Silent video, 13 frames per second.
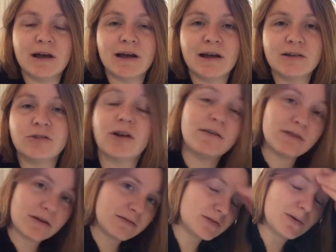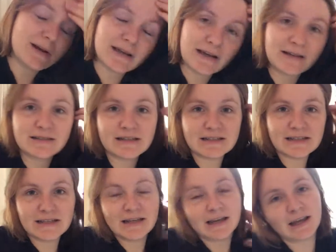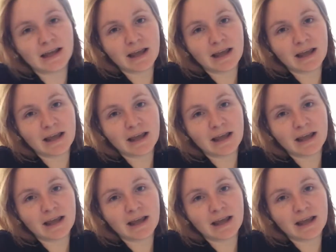uh, drive over to Welland Garden City